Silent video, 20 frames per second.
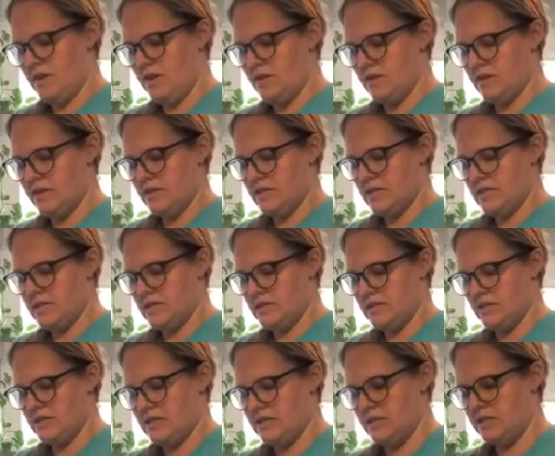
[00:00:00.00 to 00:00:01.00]
let's
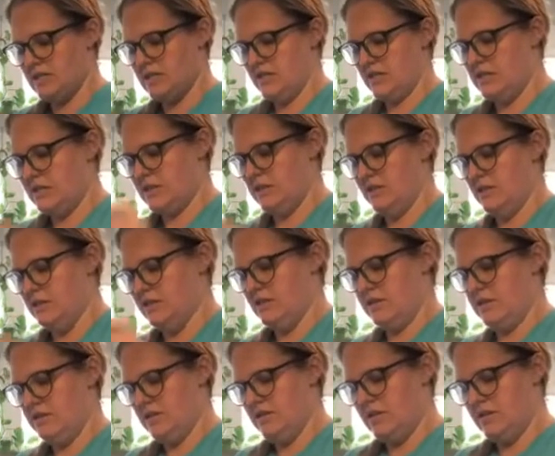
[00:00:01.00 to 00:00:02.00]
just
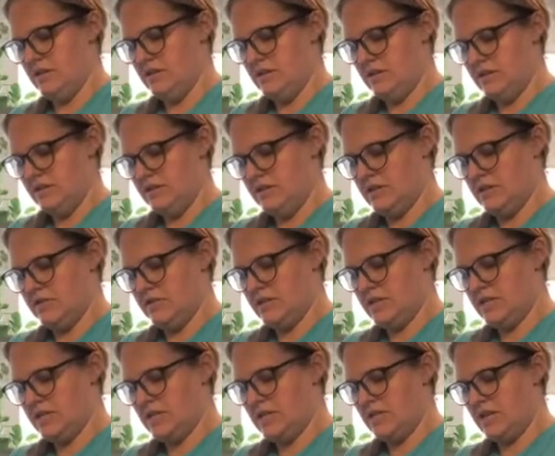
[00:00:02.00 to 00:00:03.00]
do
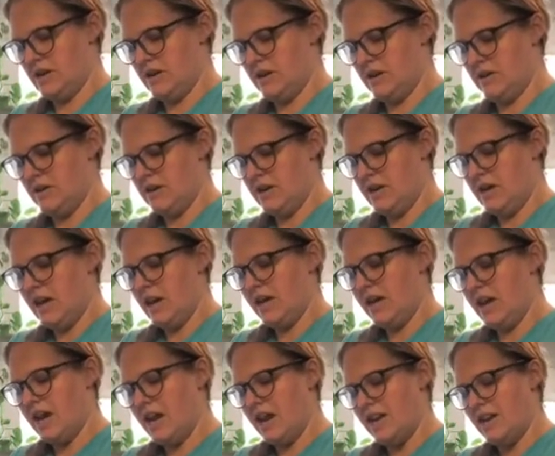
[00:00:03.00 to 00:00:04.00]
this here.
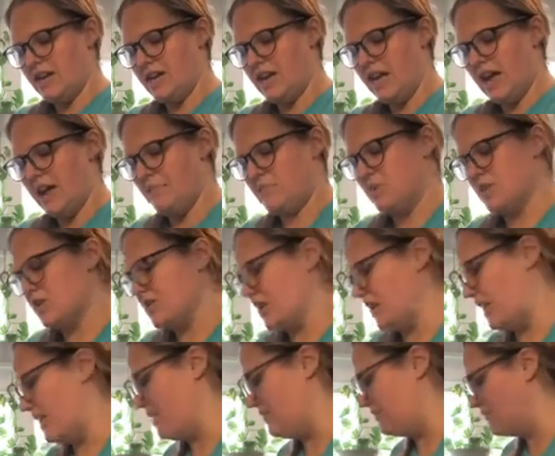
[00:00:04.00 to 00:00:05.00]
Again, I need to add more
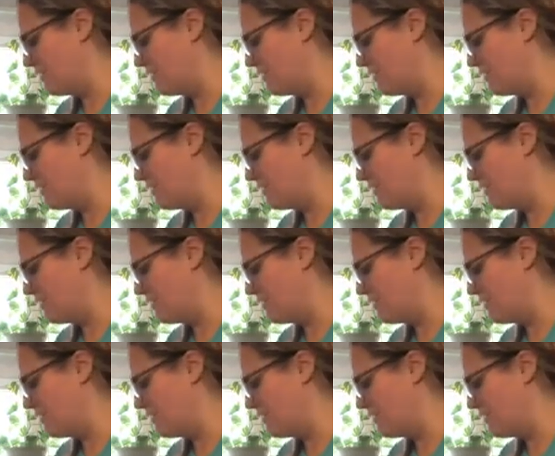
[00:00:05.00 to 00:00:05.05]
chicken,